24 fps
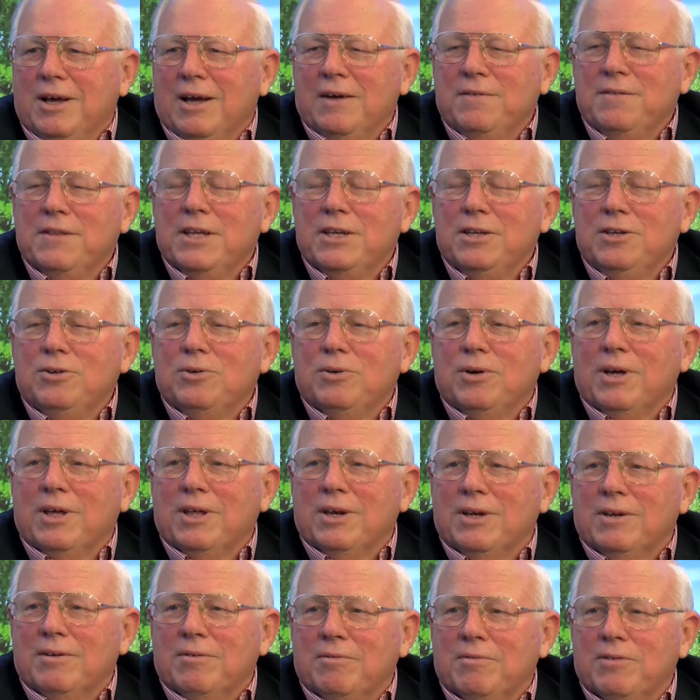and then you
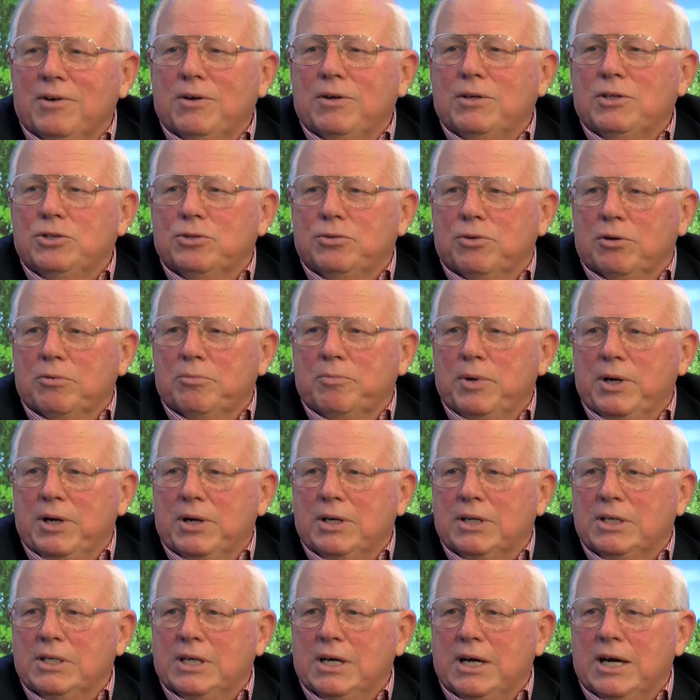can, in a very short
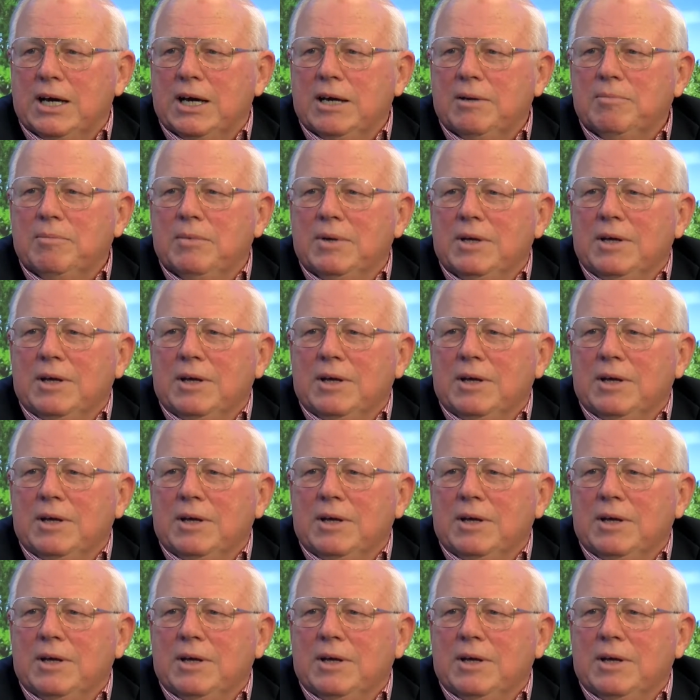period of time,